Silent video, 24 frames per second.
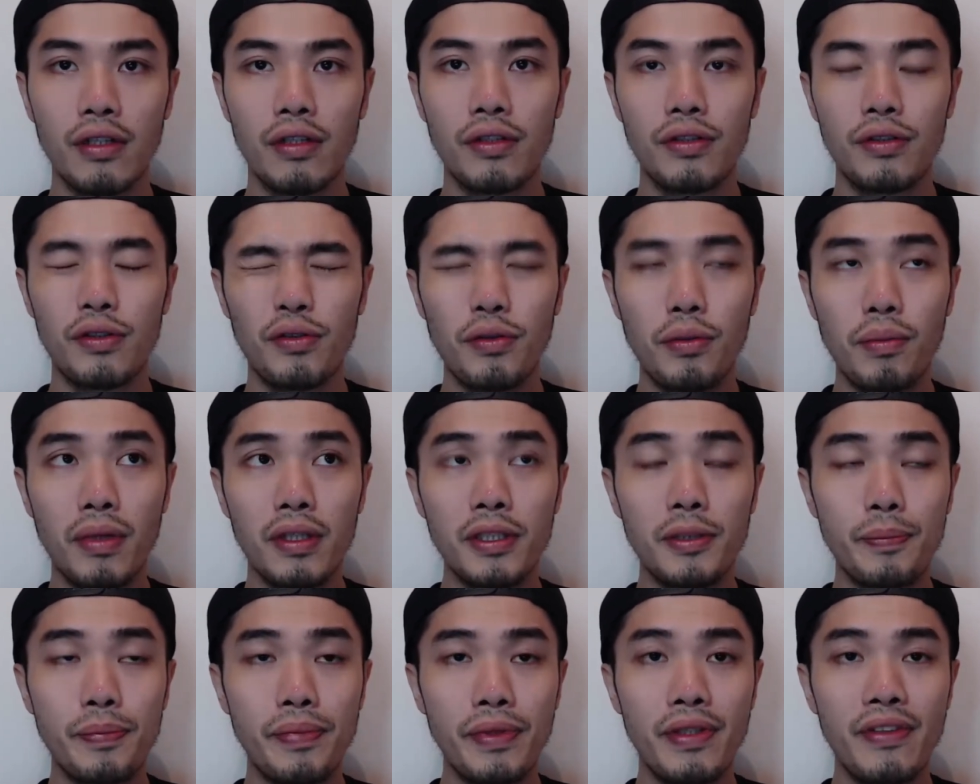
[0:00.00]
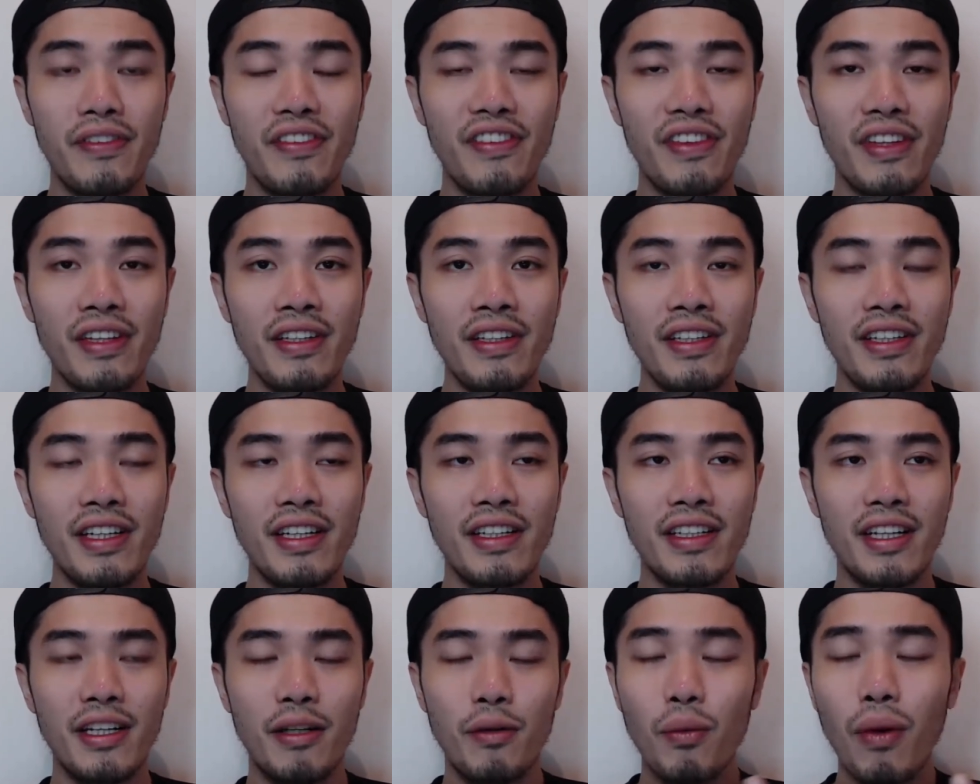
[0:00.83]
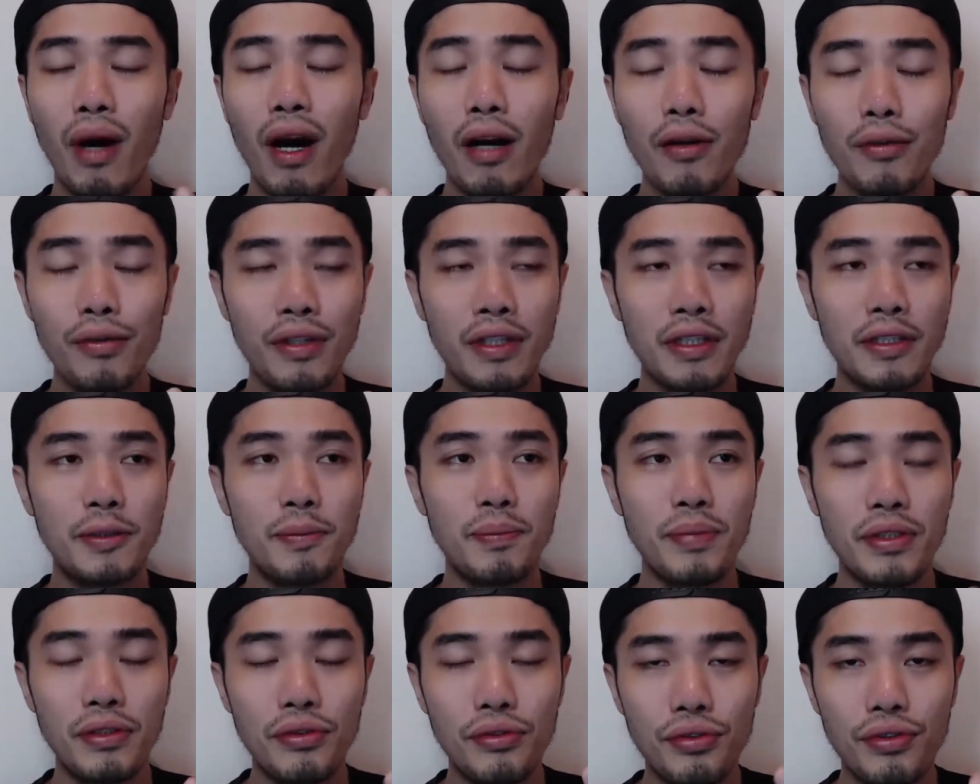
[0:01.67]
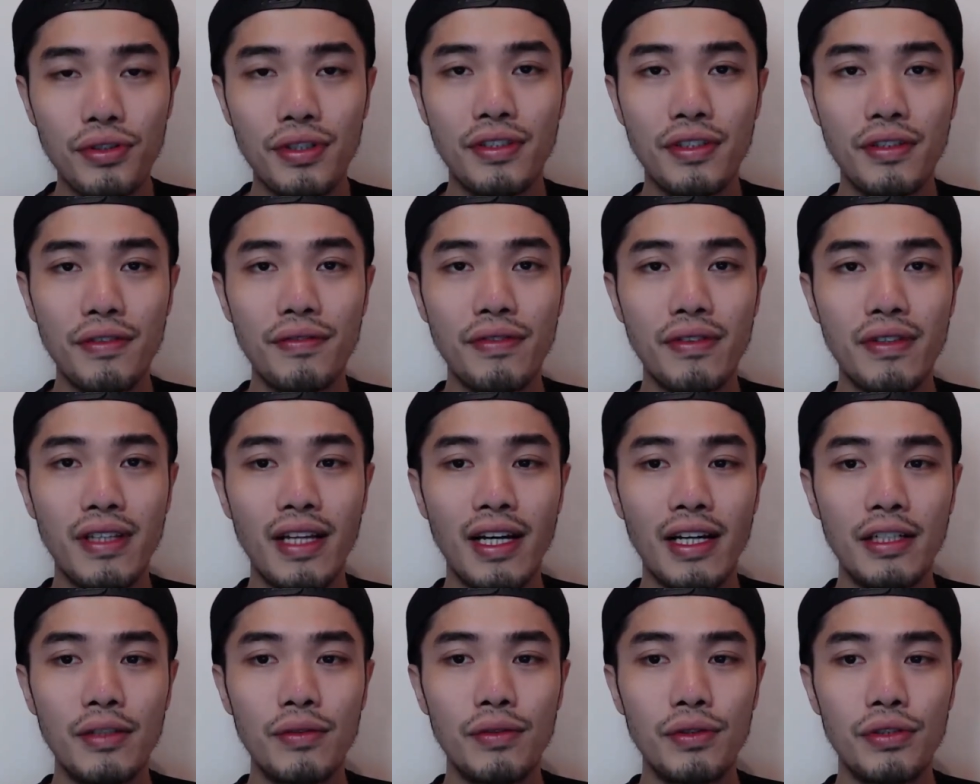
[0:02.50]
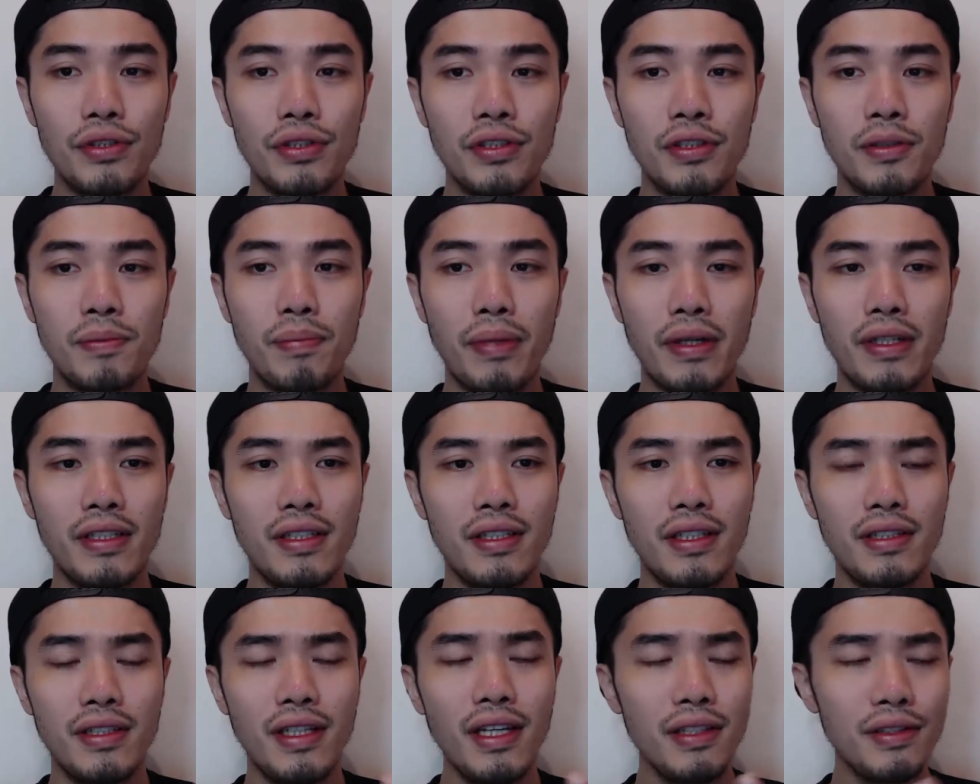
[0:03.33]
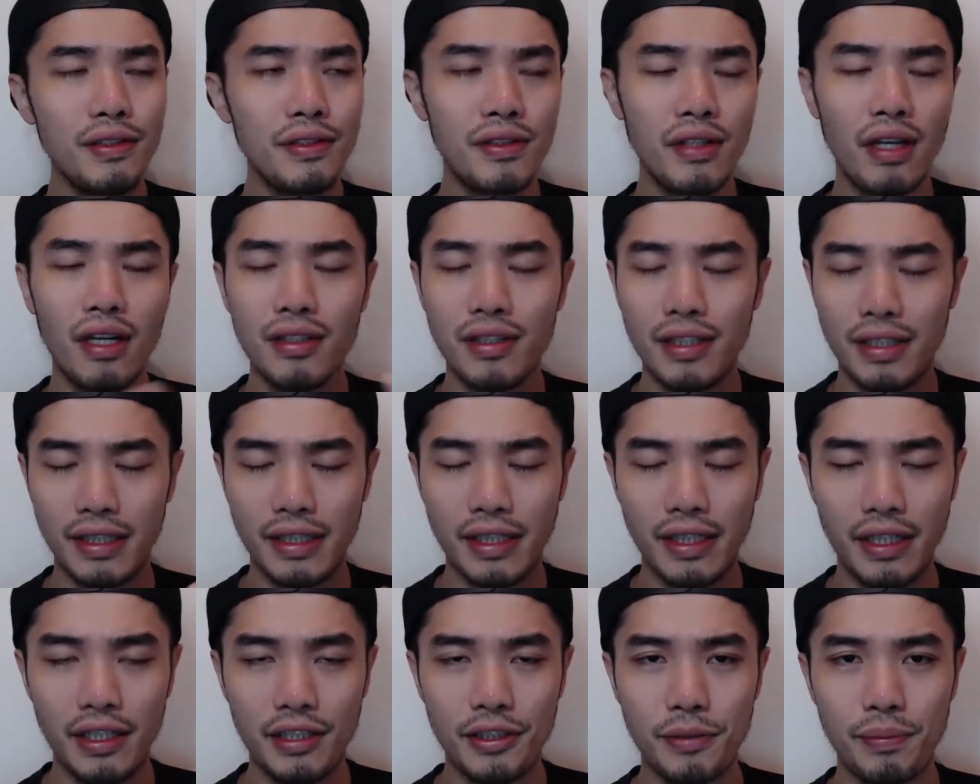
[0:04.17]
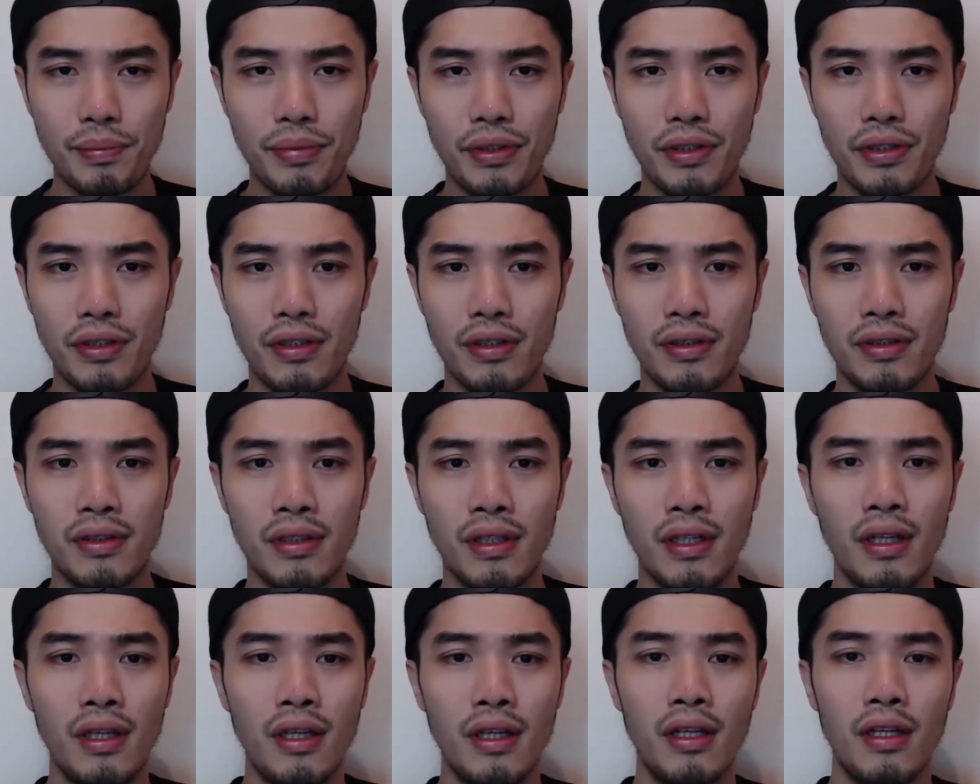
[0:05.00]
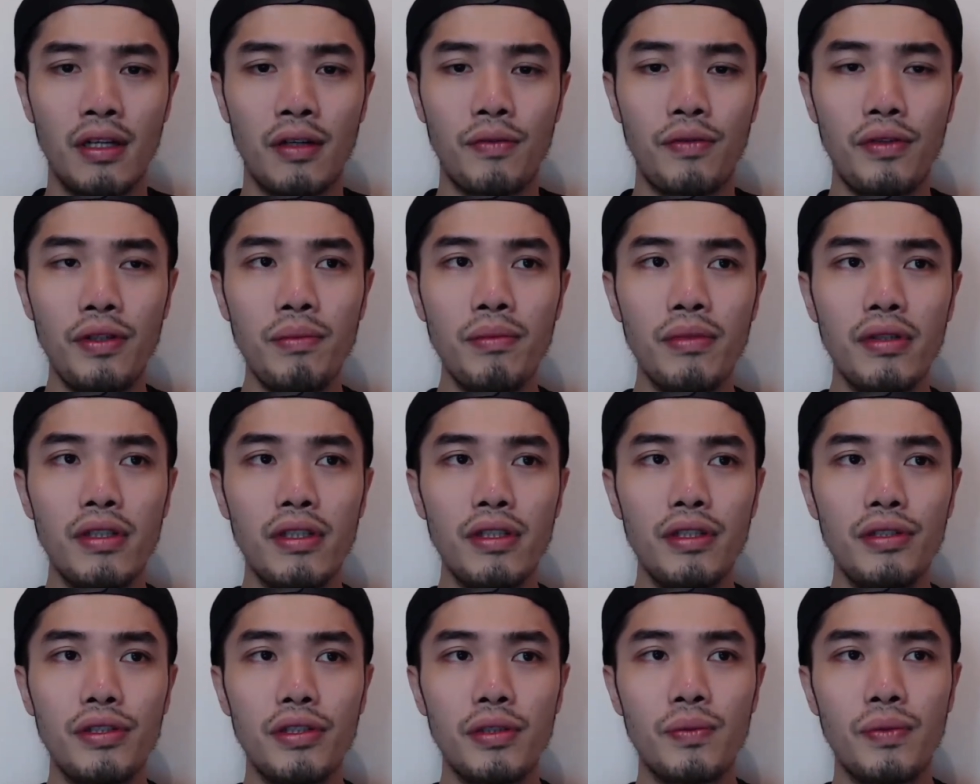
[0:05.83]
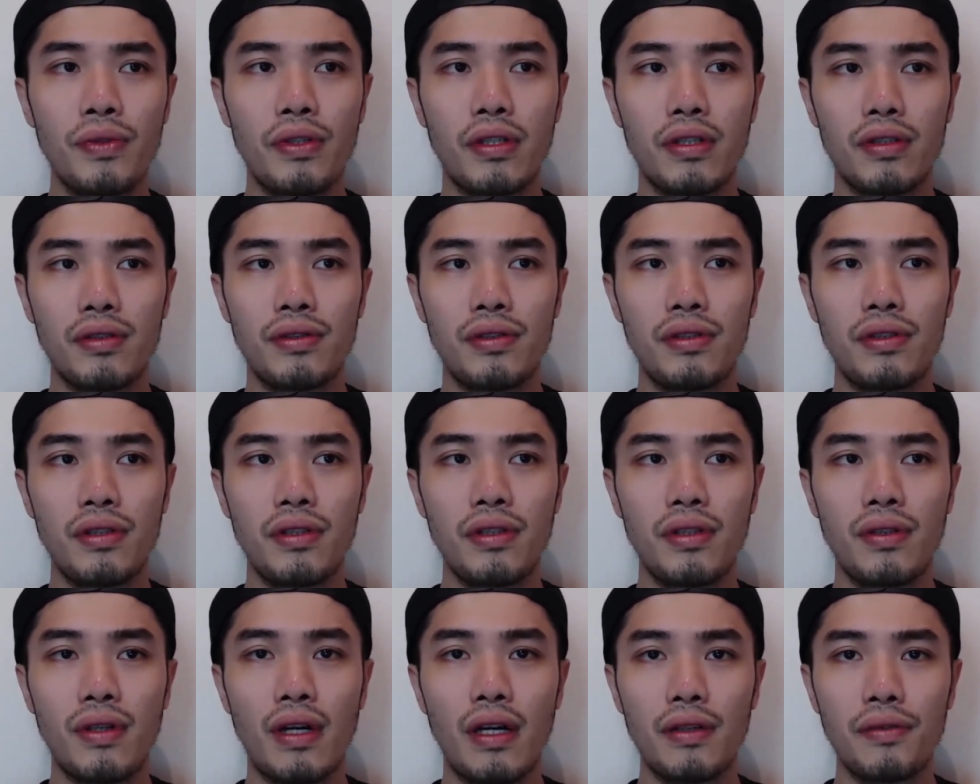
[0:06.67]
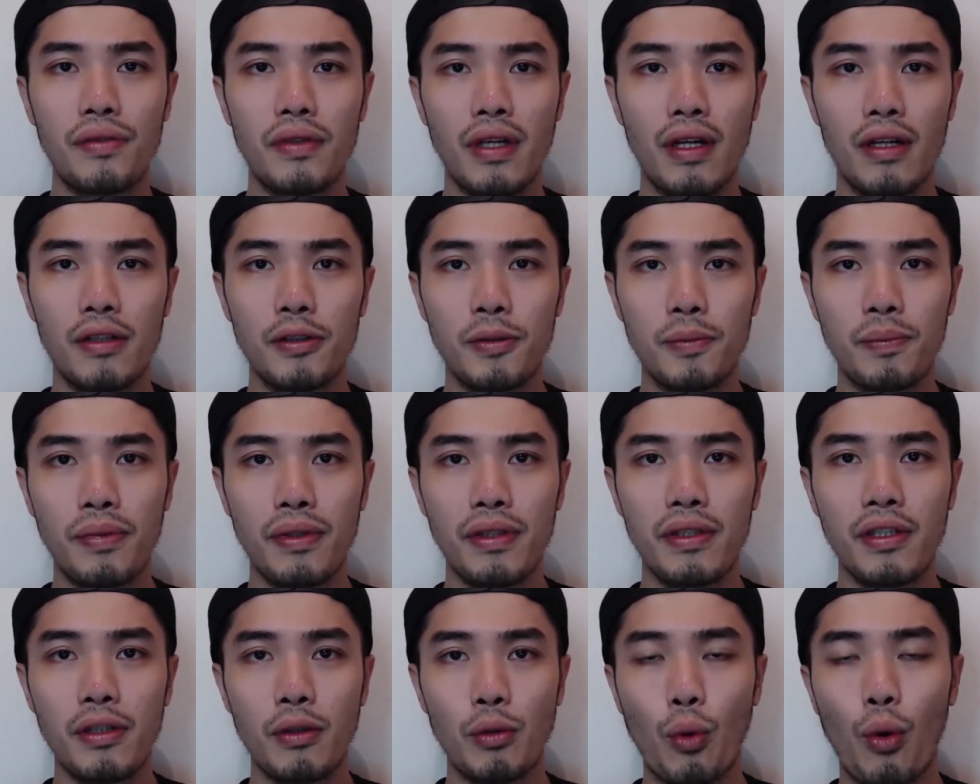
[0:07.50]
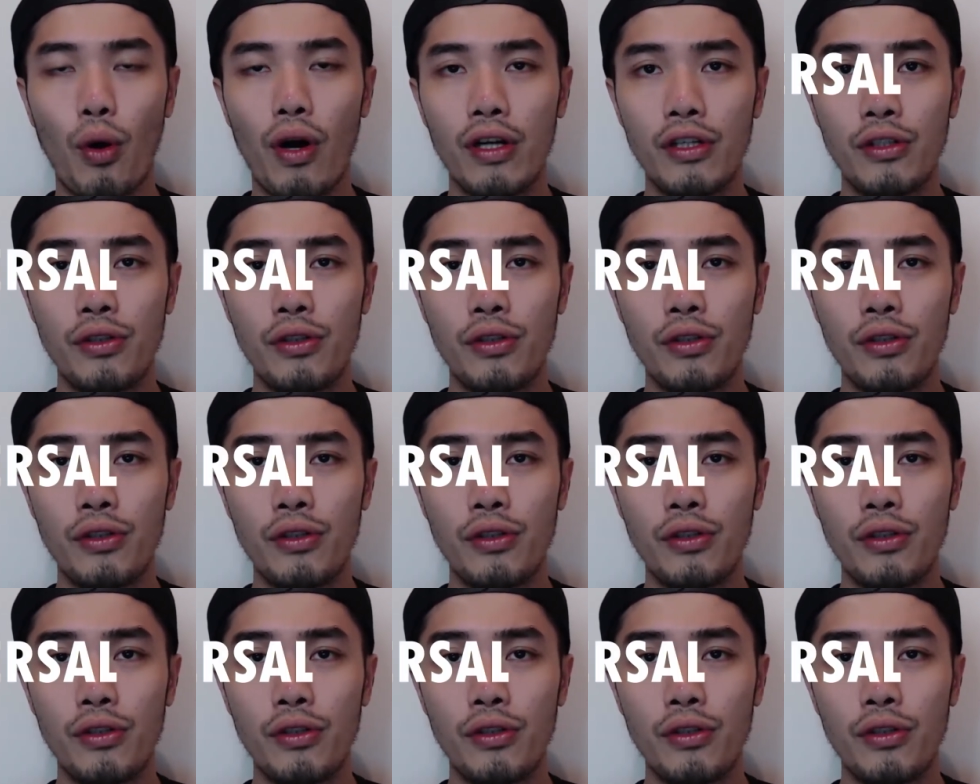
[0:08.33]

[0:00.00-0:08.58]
So you must be thinking that, wow, you can speak 3 different languages, but that's not the case, because we Malaysians, we consider ourselves speaking one